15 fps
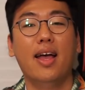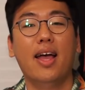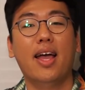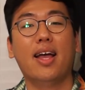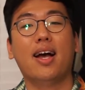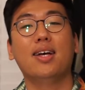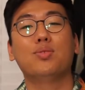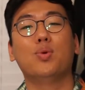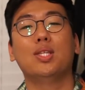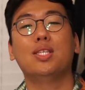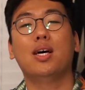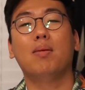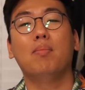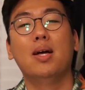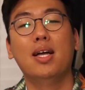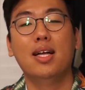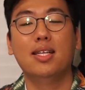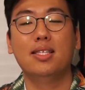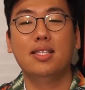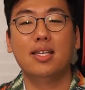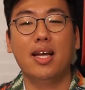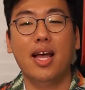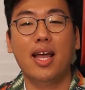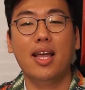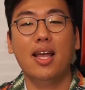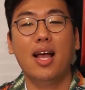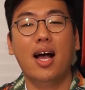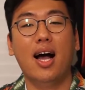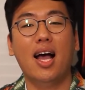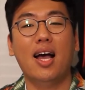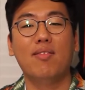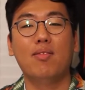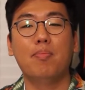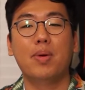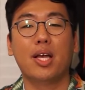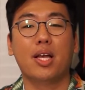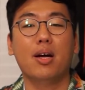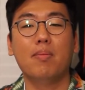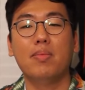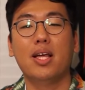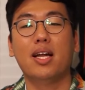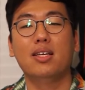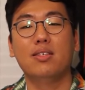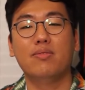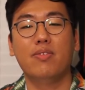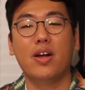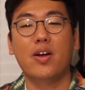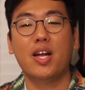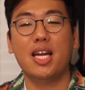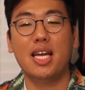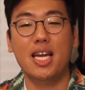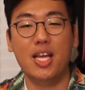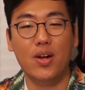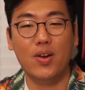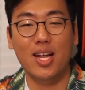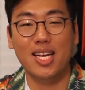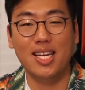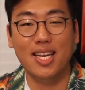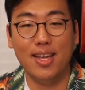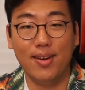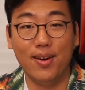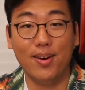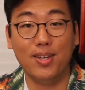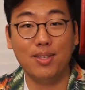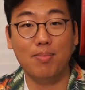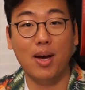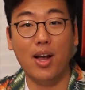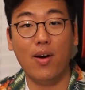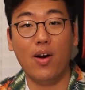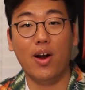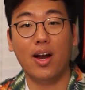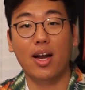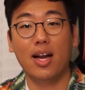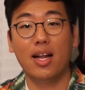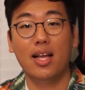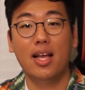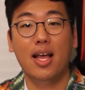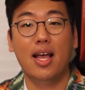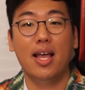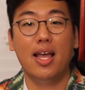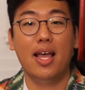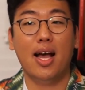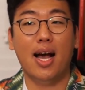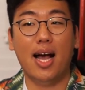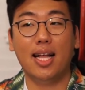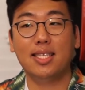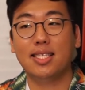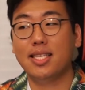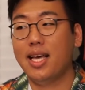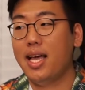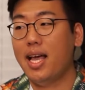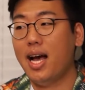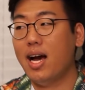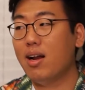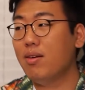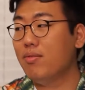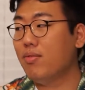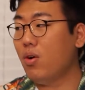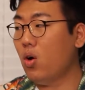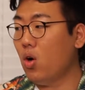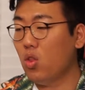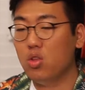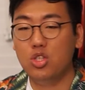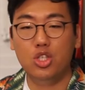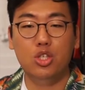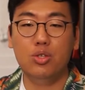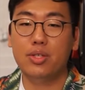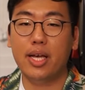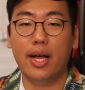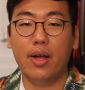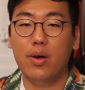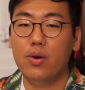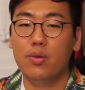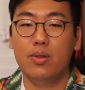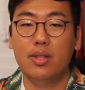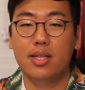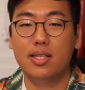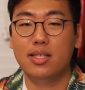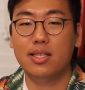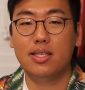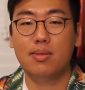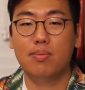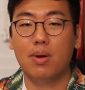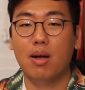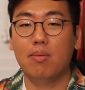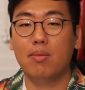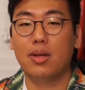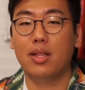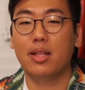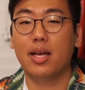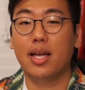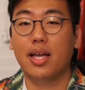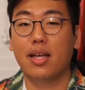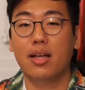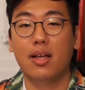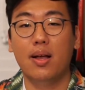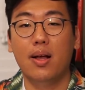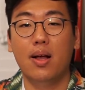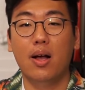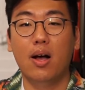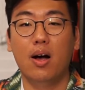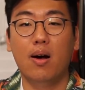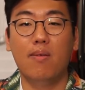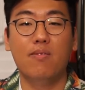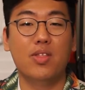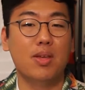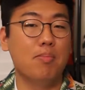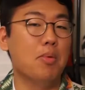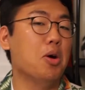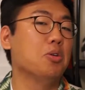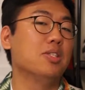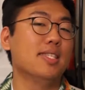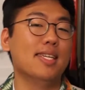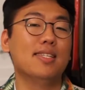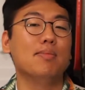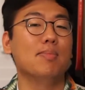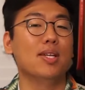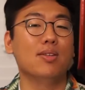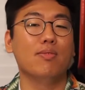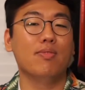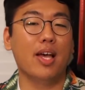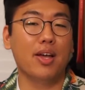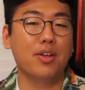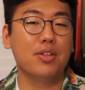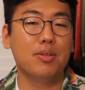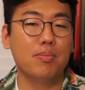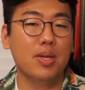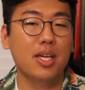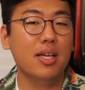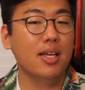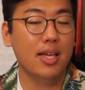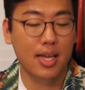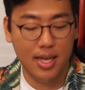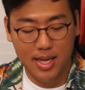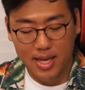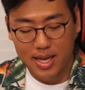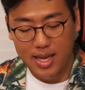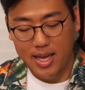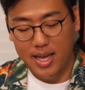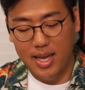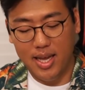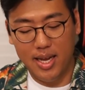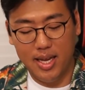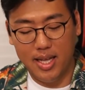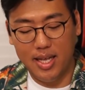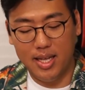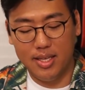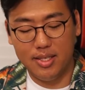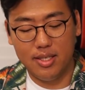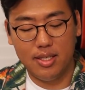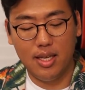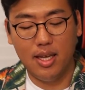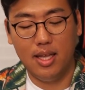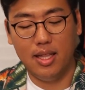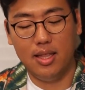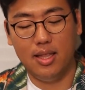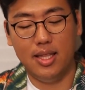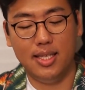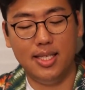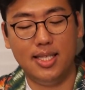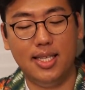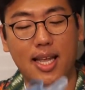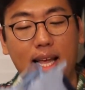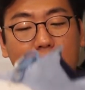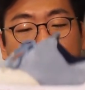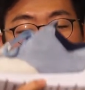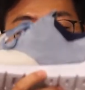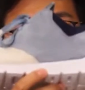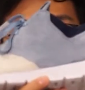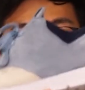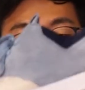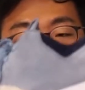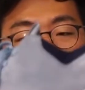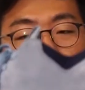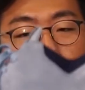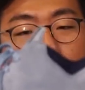Hey guys, what's up? Today, I have a pickup that is very near and dear to my heart. I'd say out of all the shoes I own, this is probably like of the most sentimental value to me. It is the Stance X New